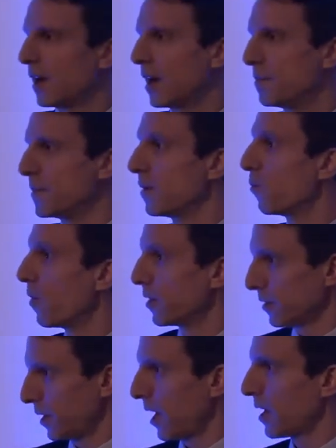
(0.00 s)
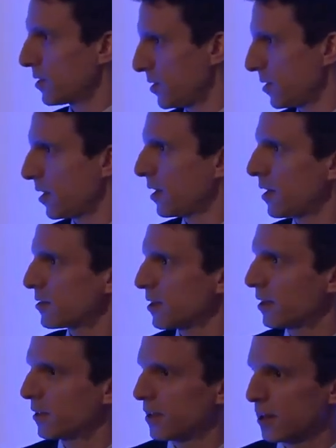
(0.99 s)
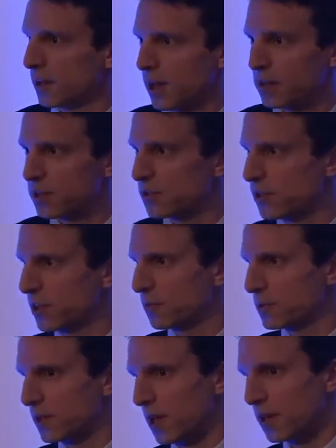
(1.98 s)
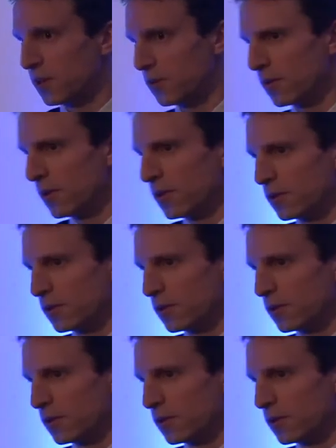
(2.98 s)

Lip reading: in one case, as I think Councillor Trickett was saying,